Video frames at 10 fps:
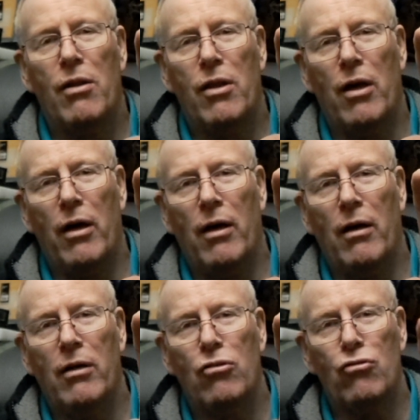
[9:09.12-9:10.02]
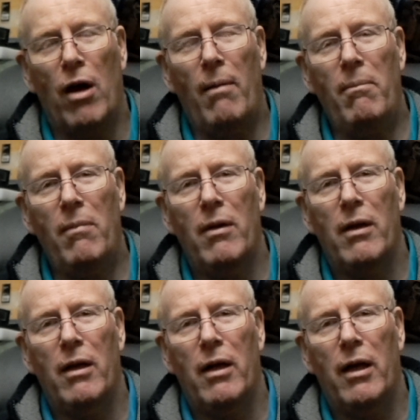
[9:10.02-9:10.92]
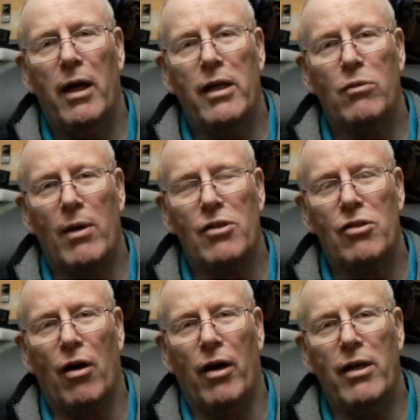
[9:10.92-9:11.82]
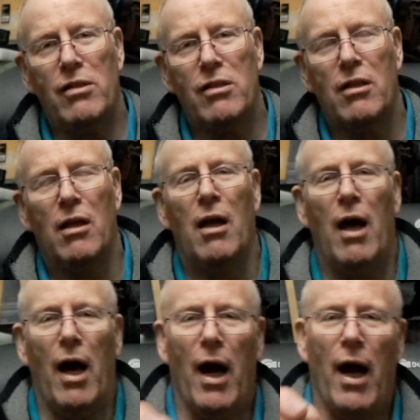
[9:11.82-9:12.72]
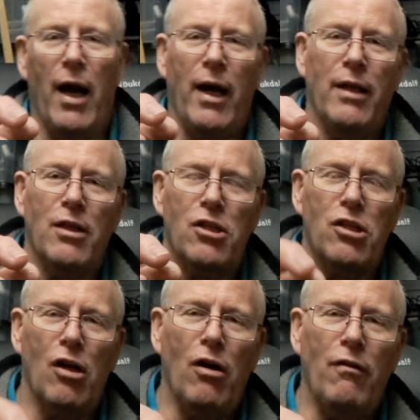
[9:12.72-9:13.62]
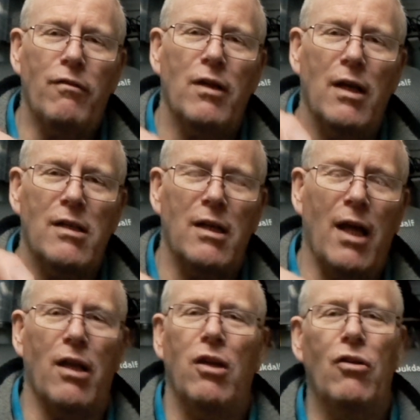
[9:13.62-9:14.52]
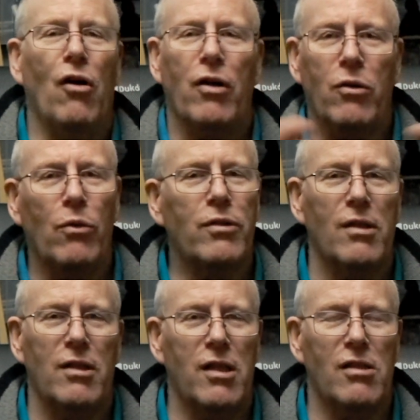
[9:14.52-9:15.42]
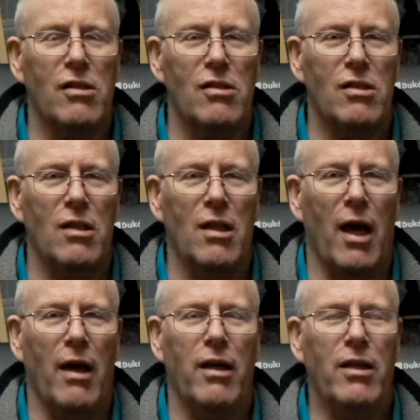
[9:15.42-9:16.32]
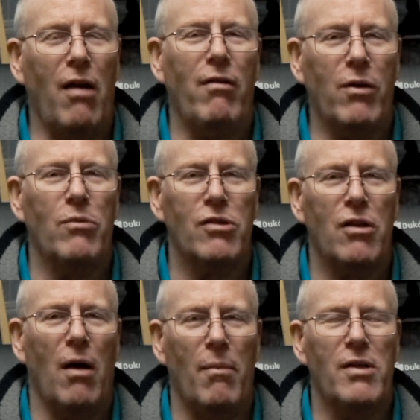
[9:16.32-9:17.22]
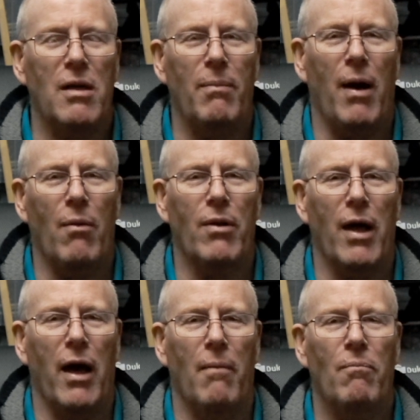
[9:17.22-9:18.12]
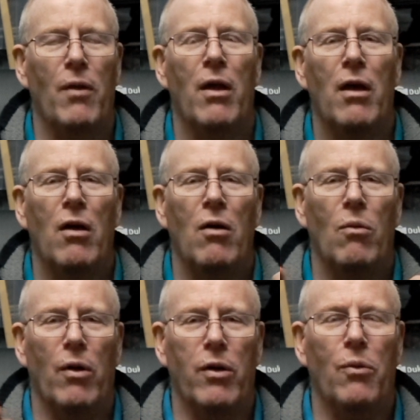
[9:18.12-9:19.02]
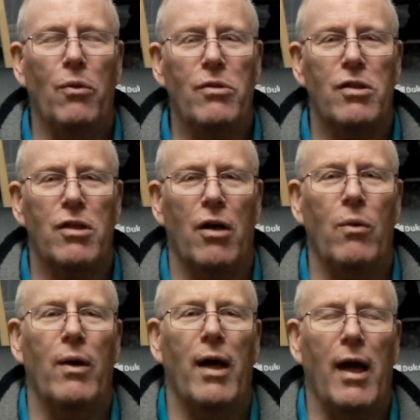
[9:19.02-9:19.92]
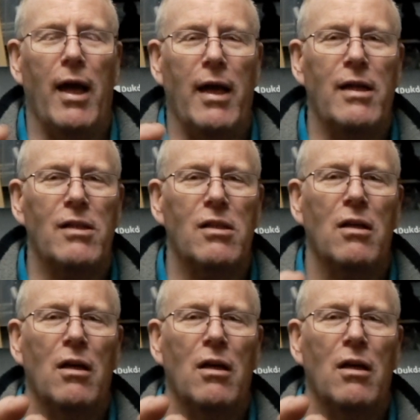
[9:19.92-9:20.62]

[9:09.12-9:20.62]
the drum is one size and the shaft is another. You're not going to alter the distance than that. You don't really want to start messing about with that. What you want to do is